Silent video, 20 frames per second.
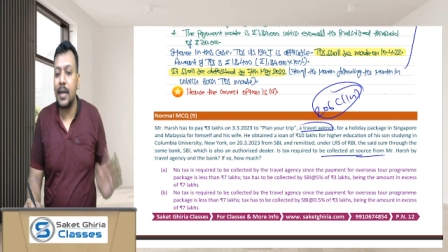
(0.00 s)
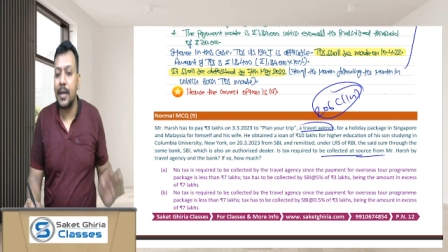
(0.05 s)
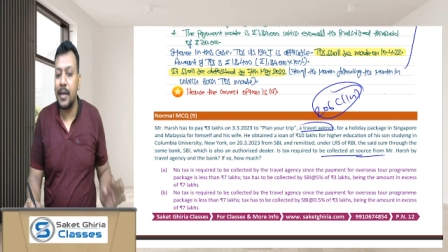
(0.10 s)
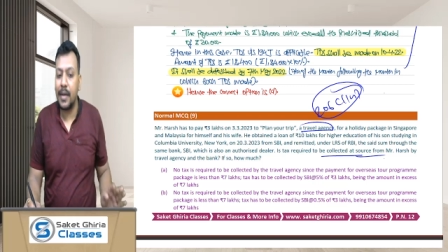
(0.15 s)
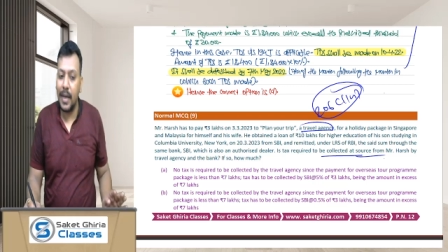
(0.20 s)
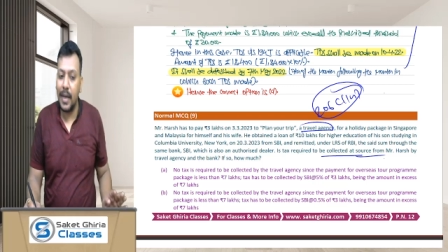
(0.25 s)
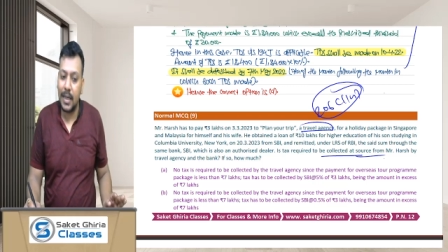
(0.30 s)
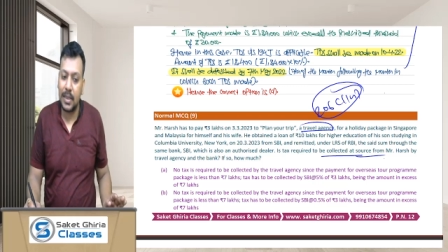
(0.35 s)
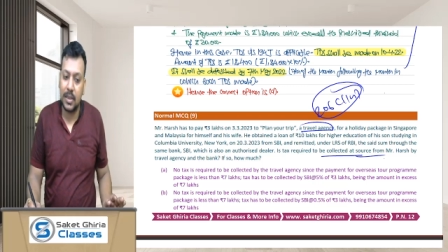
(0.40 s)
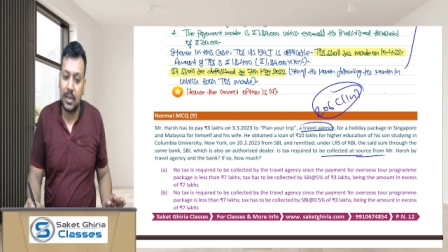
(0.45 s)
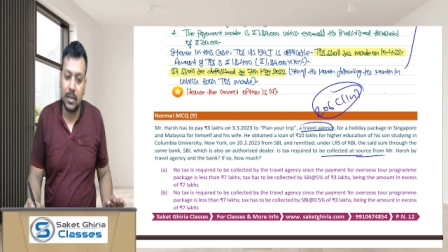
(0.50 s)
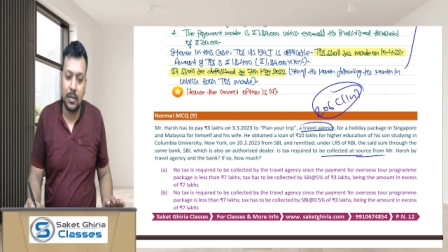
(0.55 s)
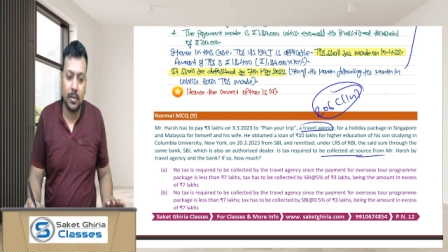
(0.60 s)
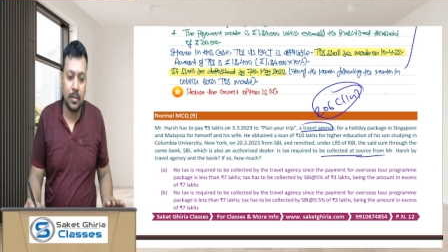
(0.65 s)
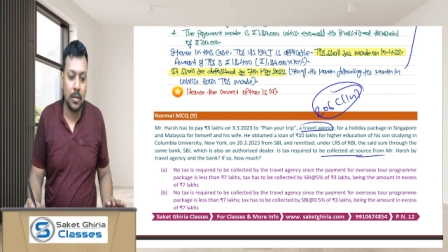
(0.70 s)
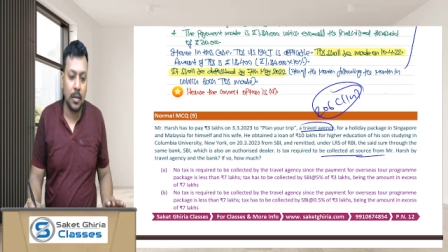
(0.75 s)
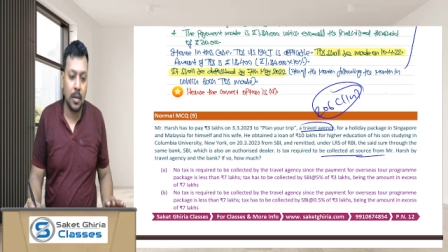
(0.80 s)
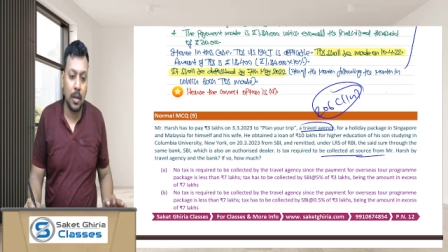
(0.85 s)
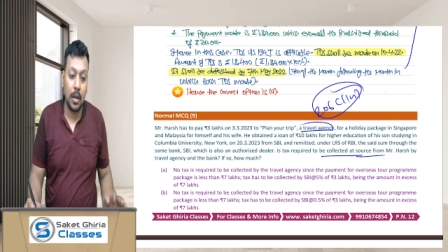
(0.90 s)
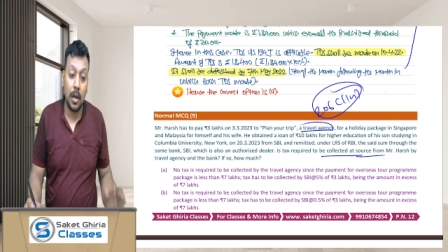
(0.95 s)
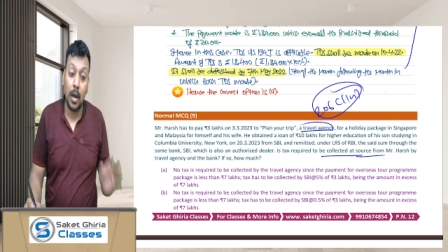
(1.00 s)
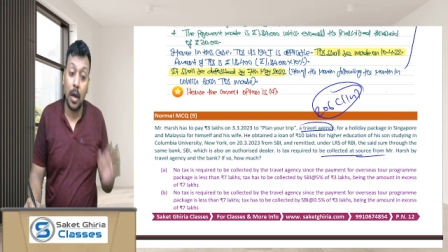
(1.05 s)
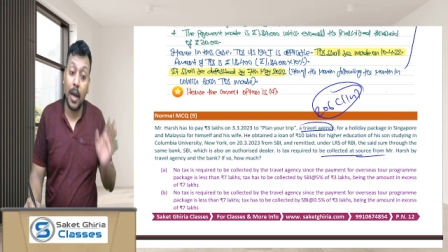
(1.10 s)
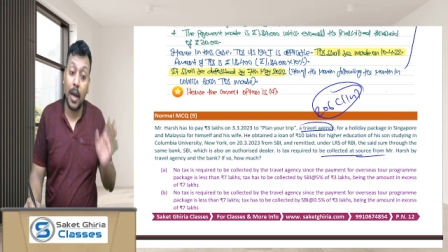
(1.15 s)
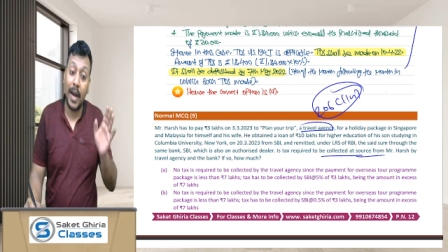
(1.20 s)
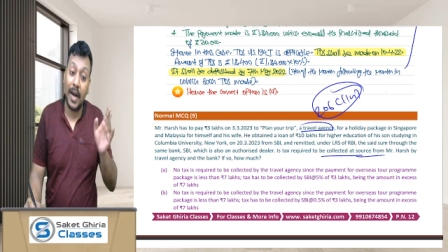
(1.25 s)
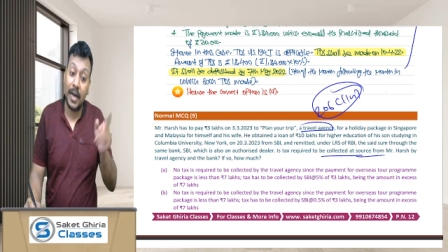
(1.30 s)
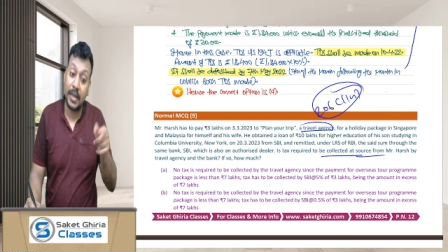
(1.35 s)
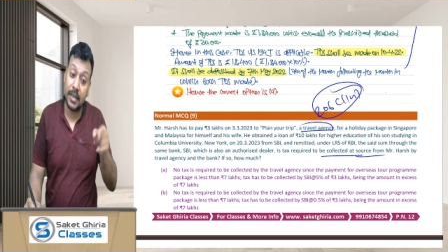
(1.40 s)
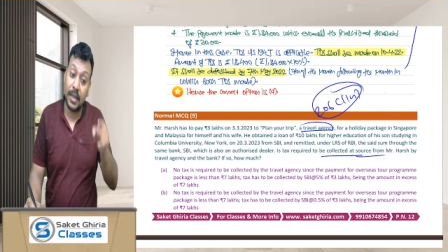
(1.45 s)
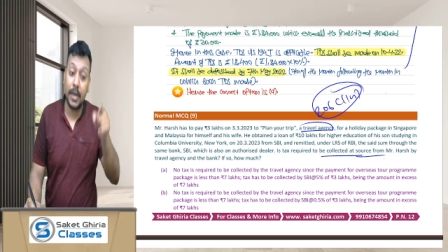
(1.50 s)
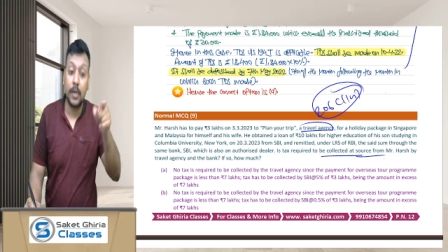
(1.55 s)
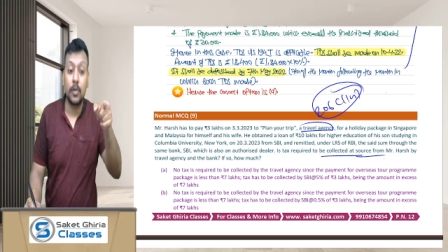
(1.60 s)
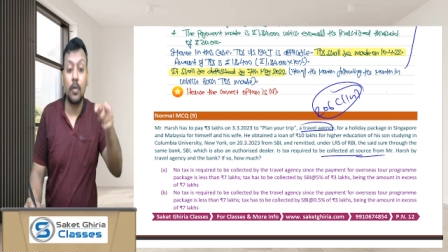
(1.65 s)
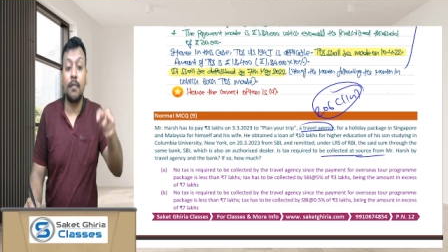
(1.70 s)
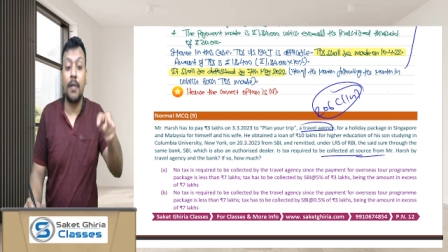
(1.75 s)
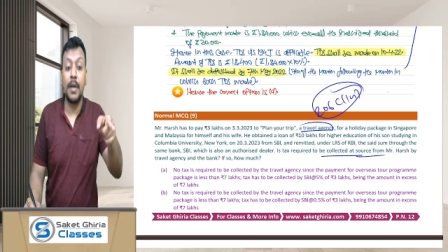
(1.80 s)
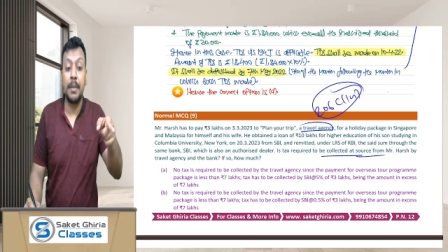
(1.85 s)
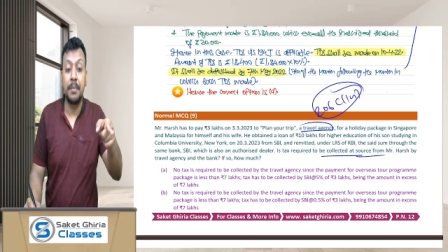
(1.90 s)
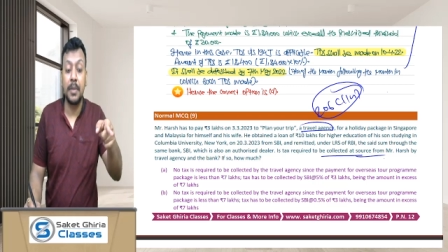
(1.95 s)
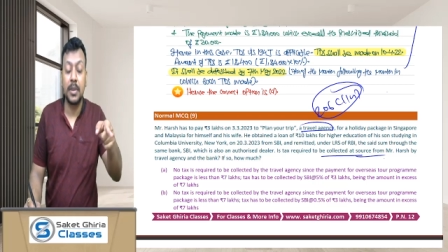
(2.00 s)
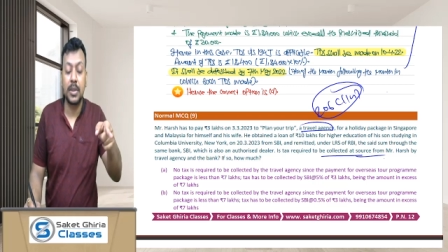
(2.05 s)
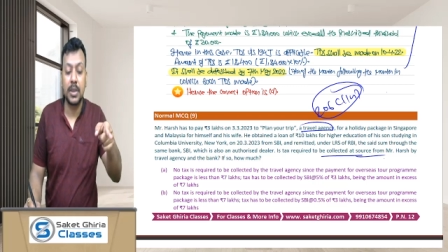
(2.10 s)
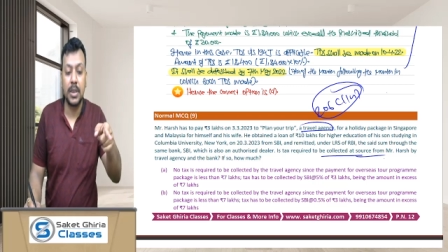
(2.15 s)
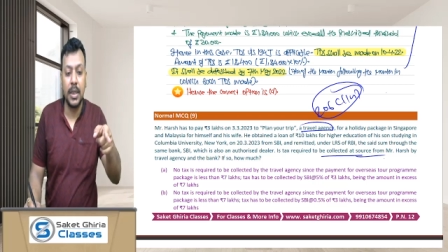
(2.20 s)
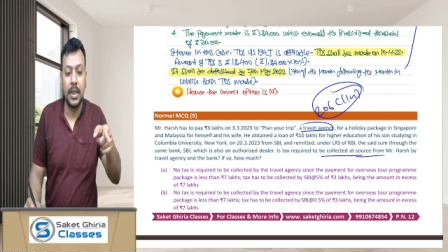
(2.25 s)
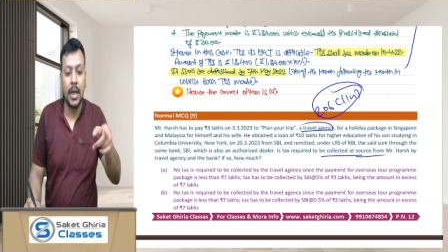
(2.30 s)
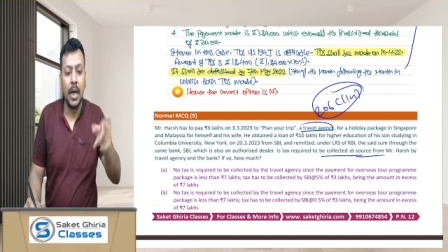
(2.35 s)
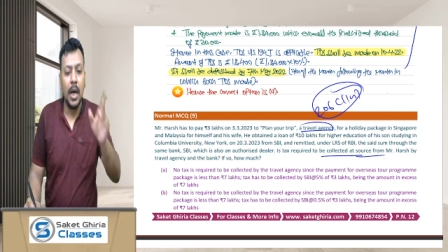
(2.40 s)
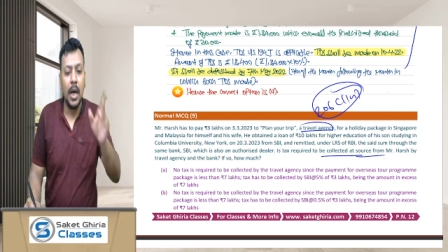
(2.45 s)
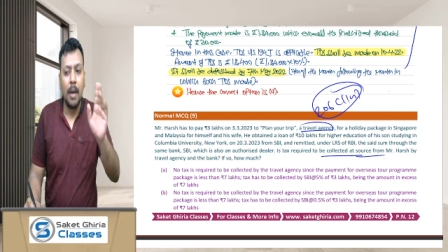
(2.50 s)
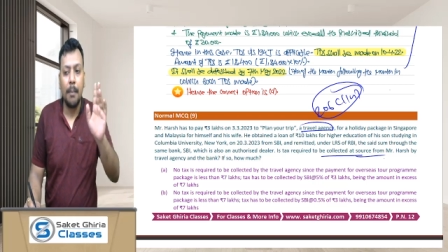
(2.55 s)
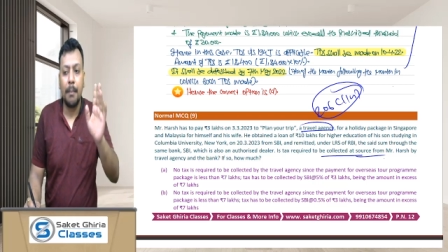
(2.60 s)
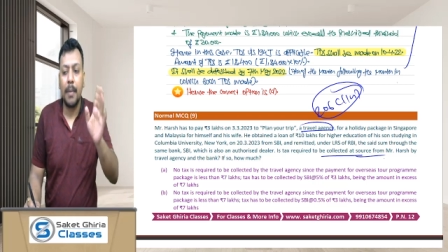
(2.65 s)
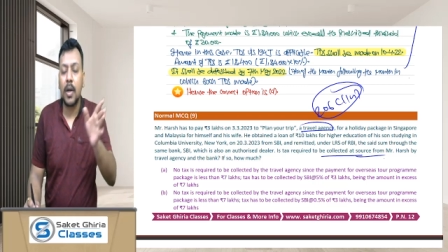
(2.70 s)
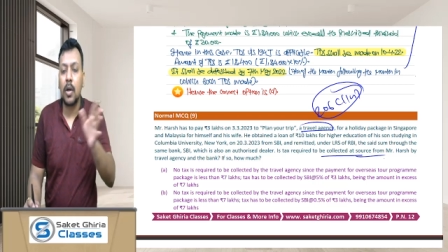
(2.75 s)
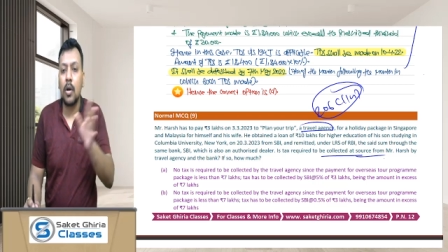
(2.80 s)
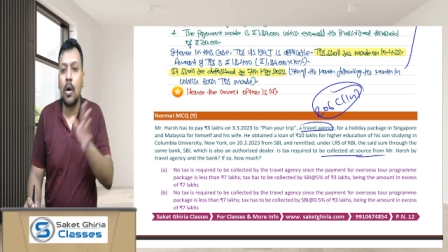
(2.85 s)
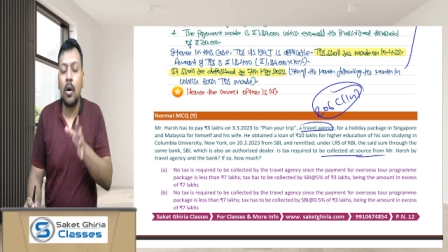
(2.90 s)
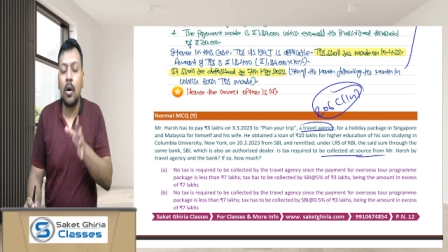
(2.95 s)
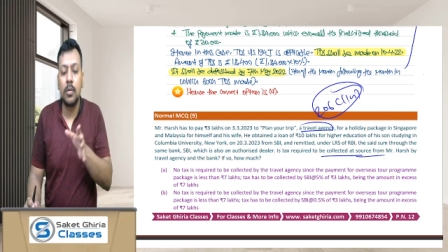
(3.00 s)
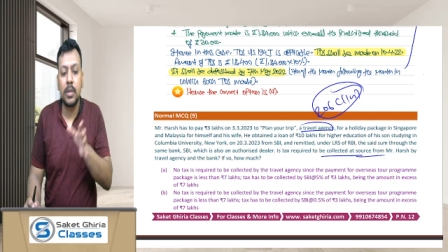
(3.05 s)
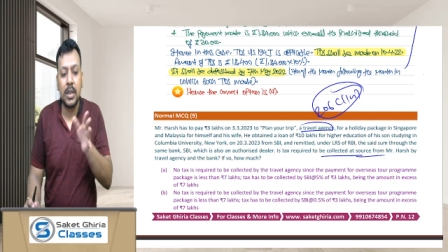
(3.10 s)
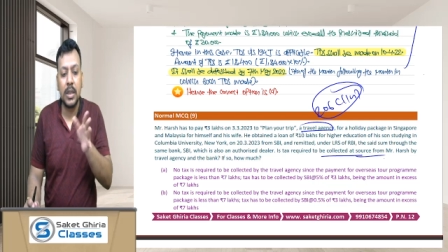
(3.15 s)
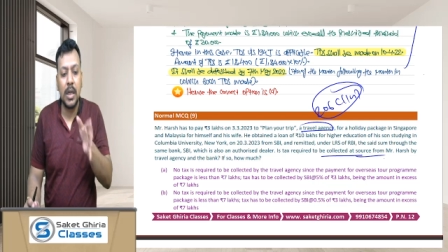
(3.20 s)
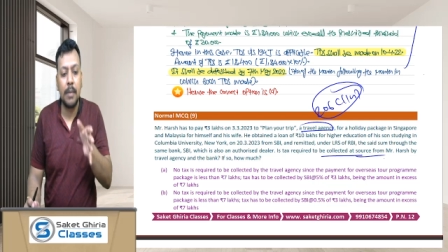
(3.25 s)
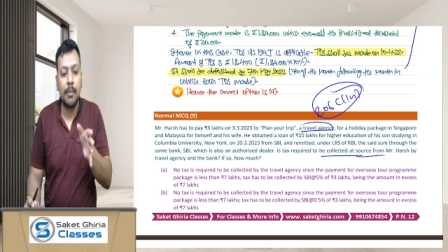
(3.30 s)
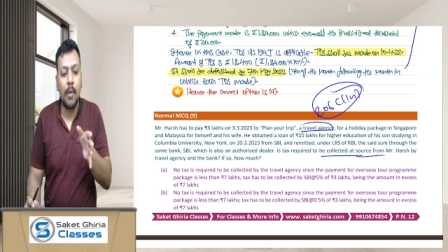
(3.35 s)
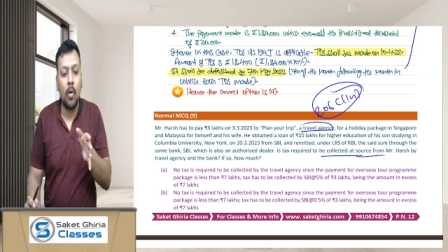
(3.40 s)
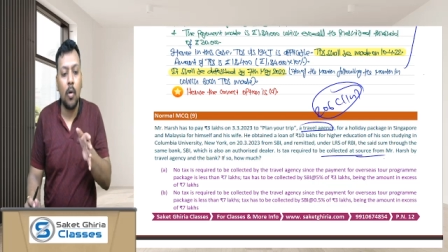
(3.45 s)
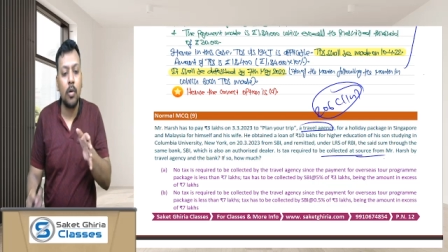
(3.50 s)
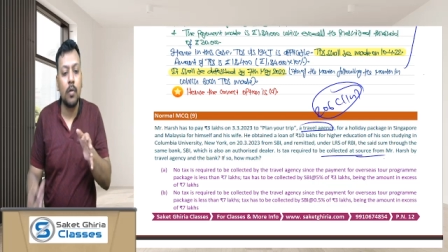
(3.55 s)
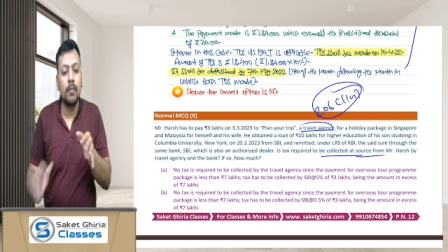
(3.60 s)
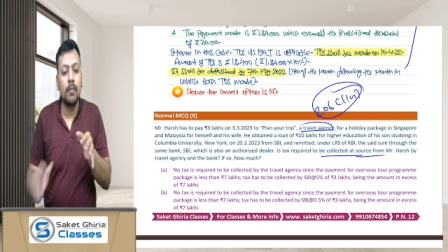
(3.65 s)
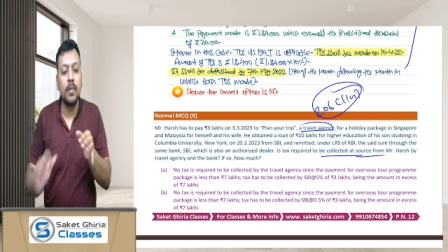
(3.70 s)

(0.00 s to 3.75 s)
tax at the rate of 5%, but on the amount